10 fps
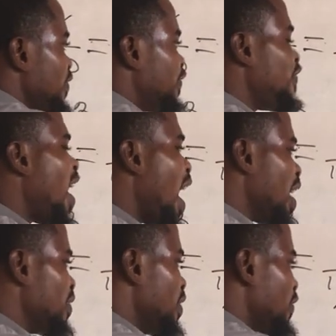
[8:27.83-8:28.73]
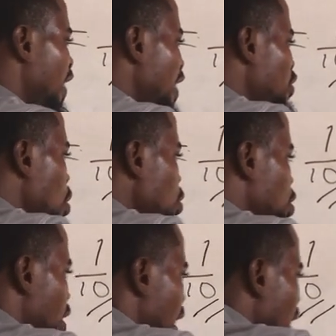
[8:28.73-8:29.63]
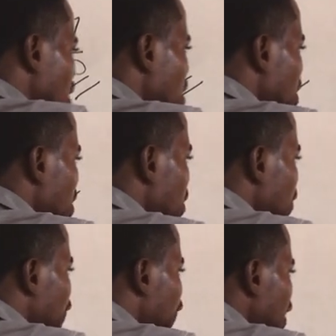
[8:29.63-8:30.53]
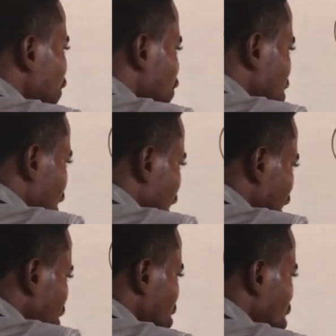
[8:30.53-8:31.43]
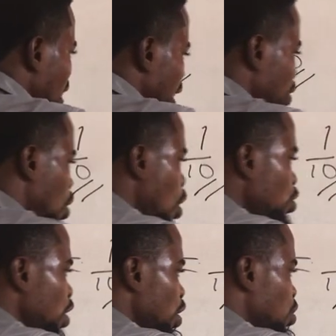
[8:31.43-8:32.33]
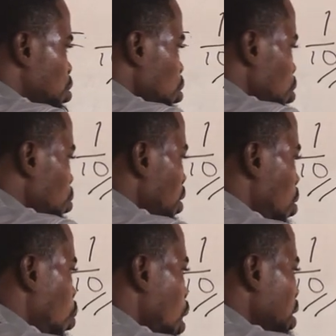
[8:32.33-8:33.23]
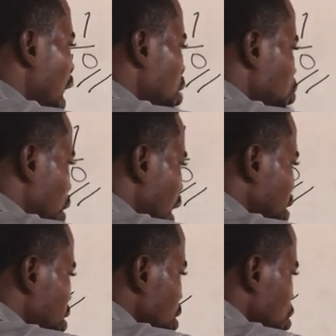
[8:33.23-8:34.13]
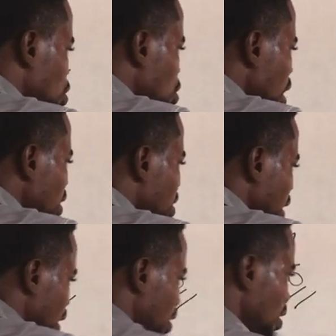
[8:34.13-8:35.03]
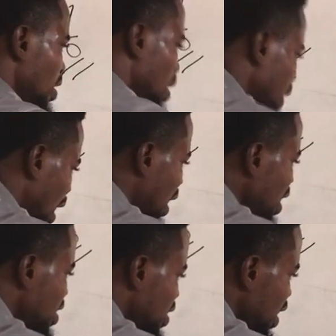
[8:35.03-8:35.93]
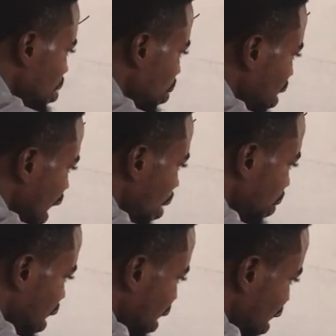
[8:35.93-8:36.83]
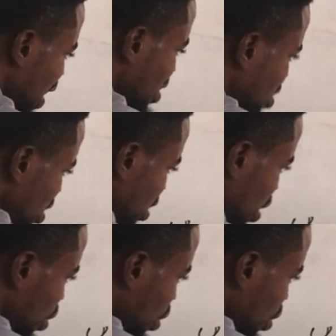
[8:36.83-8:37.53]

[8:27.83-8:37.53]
5. 5 goes here, 15, and goes into 120. Now let's see whether we can get the